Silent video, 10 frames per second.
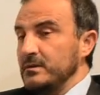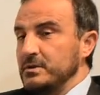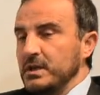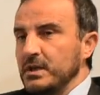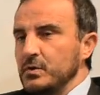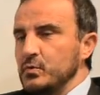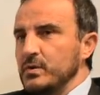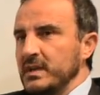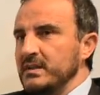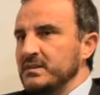The EU
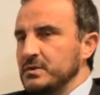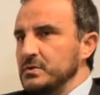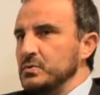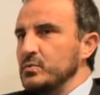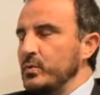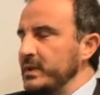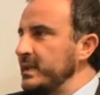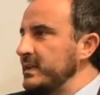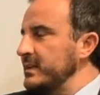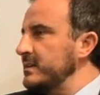needs to,
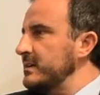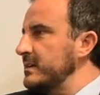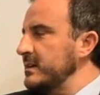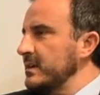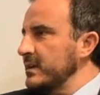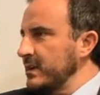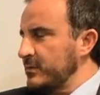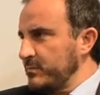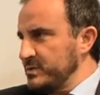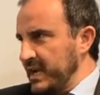within
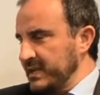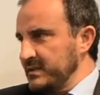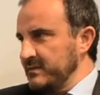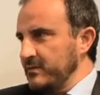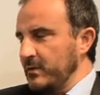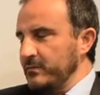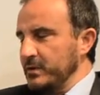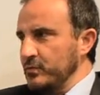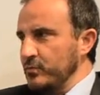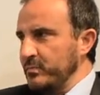its objective of
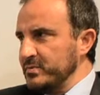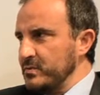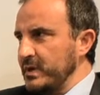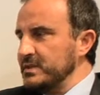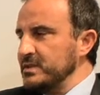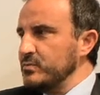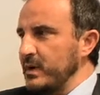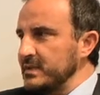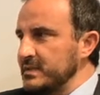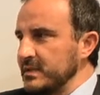Europe
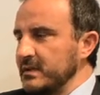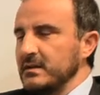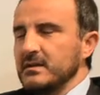2020,